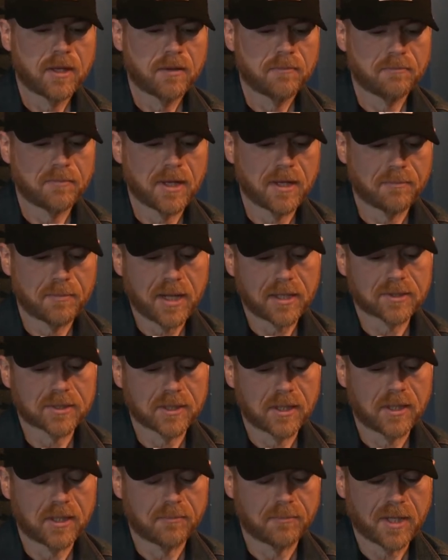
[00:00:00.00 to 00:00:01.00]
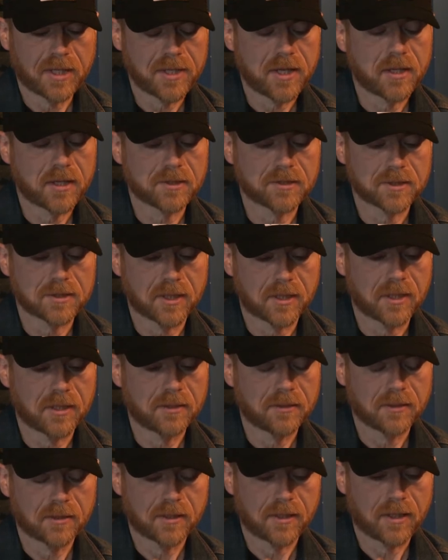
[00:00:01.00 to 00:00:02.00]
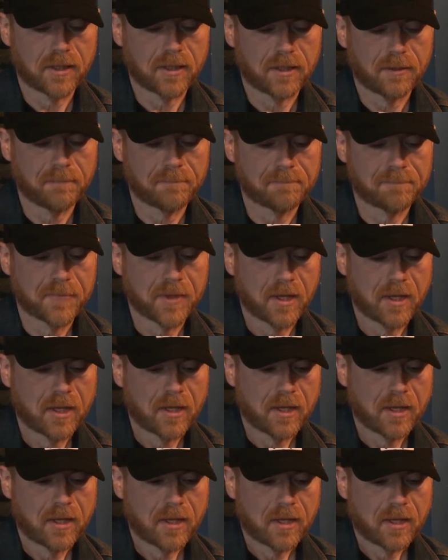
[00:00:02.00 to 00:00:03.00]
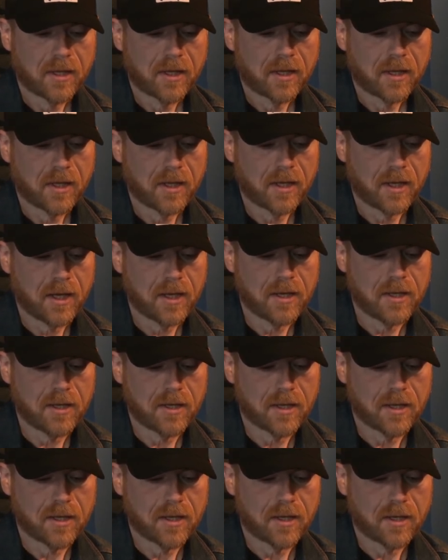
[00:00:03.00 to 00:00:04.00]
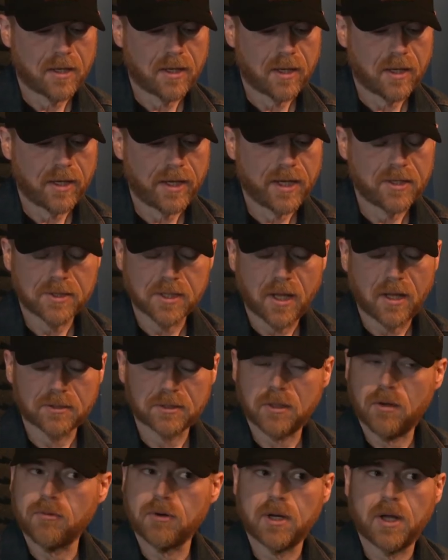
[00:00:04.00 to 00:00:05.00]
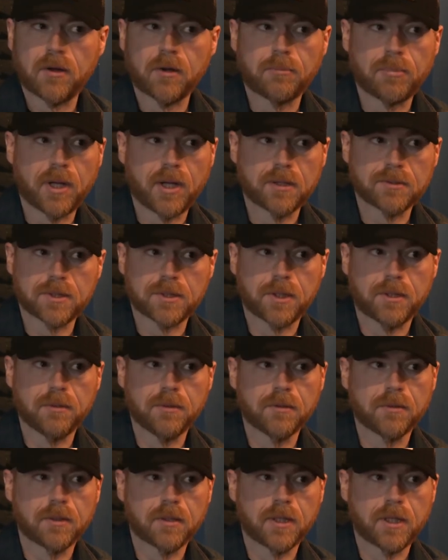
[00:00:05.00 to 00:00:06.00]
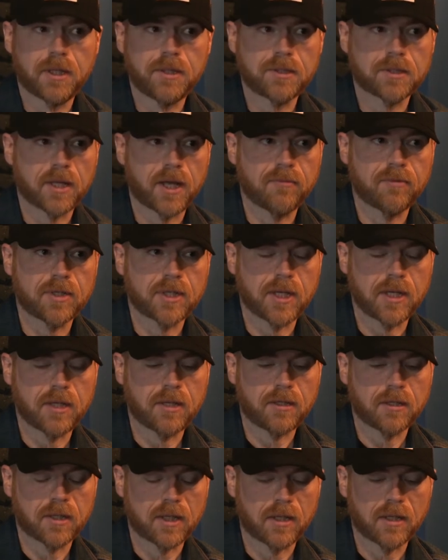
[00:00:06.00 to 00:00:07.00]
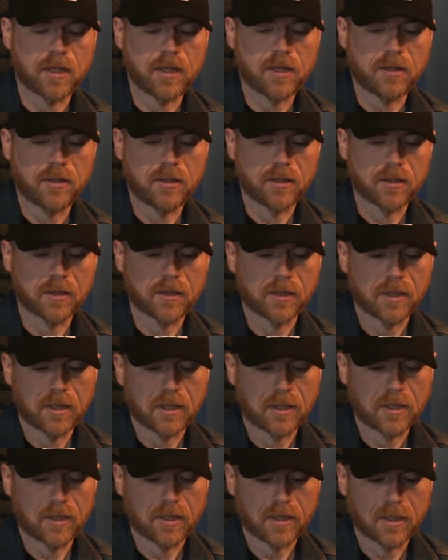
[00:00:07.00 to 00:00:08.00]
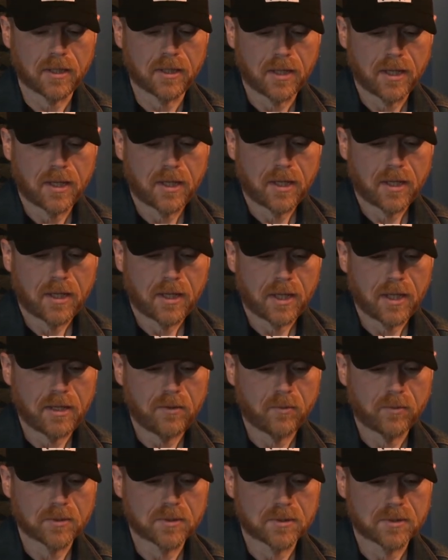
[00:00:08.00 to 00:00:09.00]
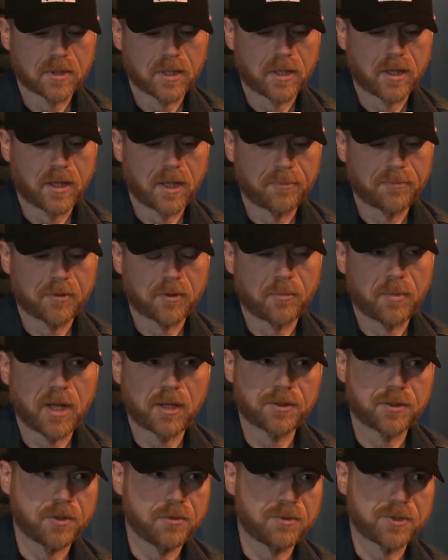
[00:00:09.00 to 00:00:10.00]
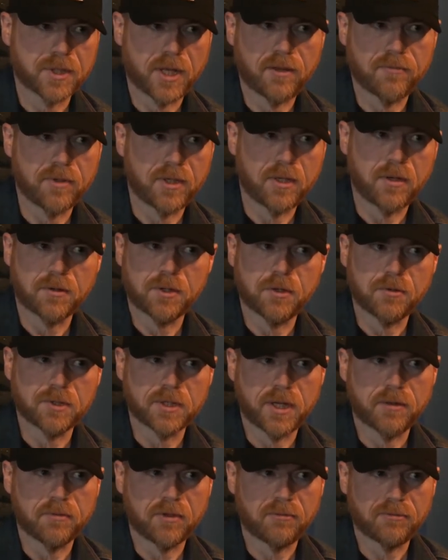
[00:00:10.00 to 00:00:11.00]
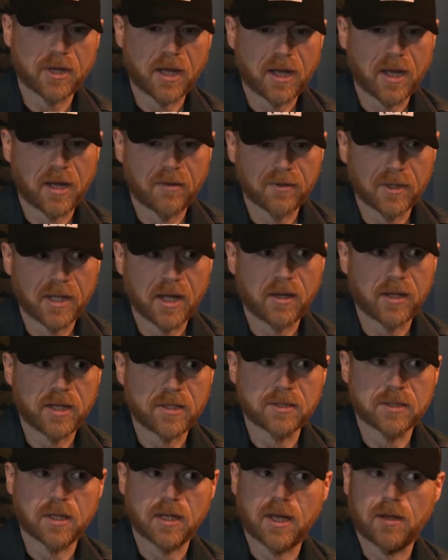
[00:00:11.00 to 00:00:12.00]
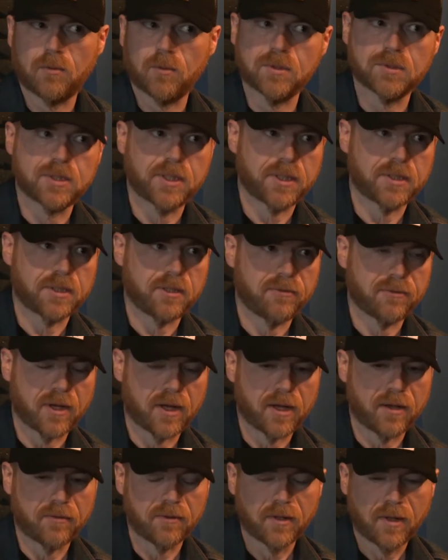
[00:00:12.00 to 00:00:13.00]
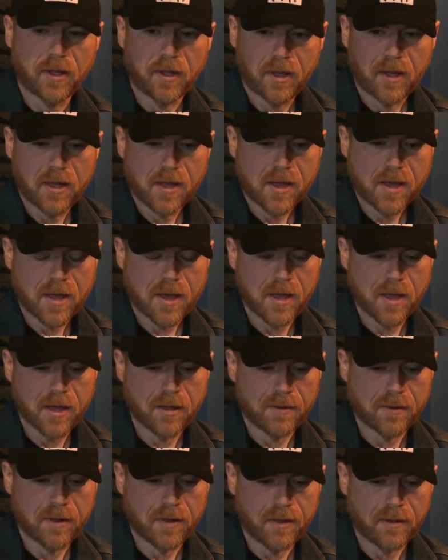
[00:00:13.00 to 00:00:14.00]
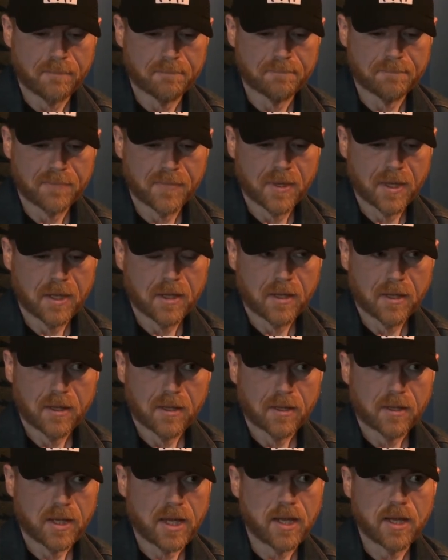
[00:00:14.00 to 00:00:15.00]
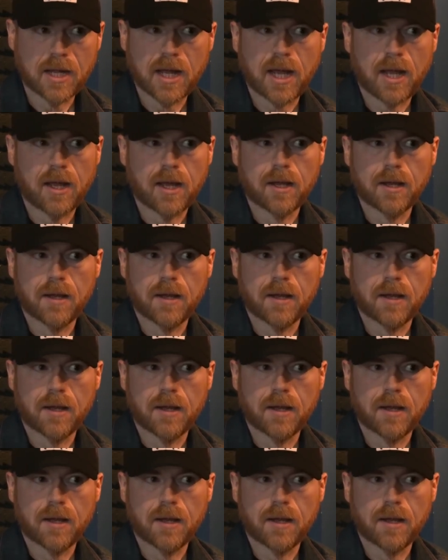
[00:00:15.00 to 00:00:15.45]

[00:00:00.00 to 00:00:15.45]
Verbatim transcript: my my son, my youngest son, um, he uh, he's lost over hundred pounds too. He's wow. 17, and he uh, he was uh, up to about 270 or 275, and now he's at like 165. And um, he well, and I, was